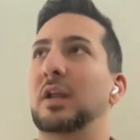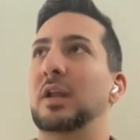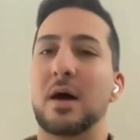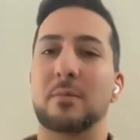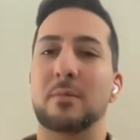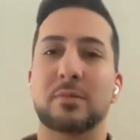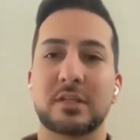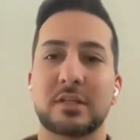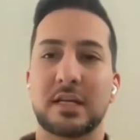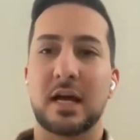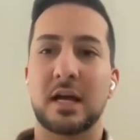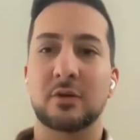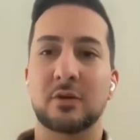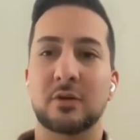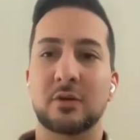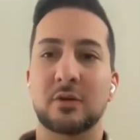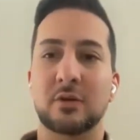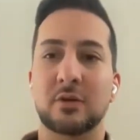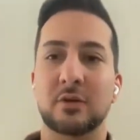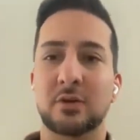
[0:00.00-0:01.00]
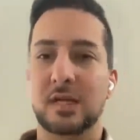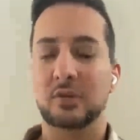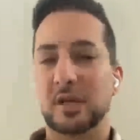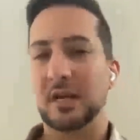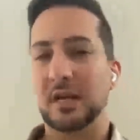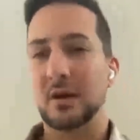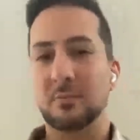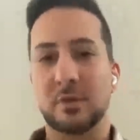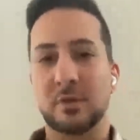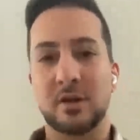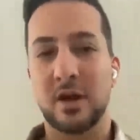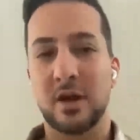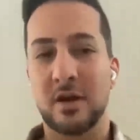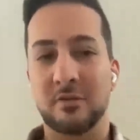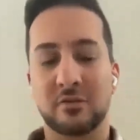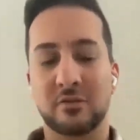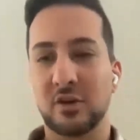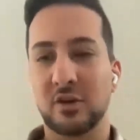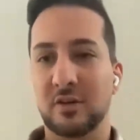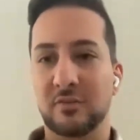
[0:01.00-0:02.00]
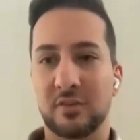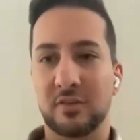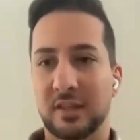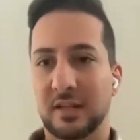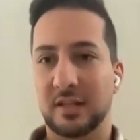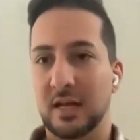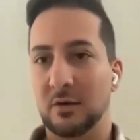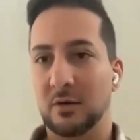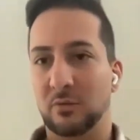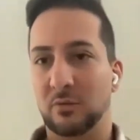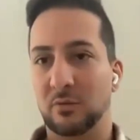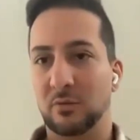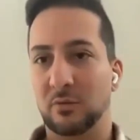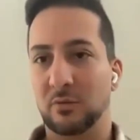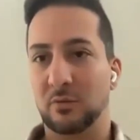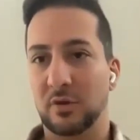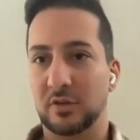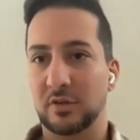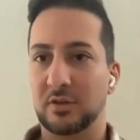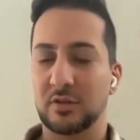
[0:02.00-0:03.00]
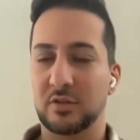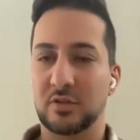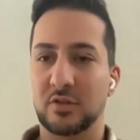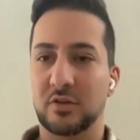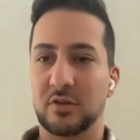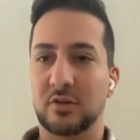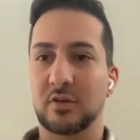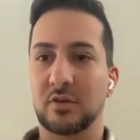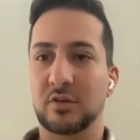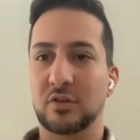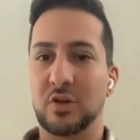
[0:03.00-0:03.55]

so what happens, I realized, okay, I've learned everything I want to learn.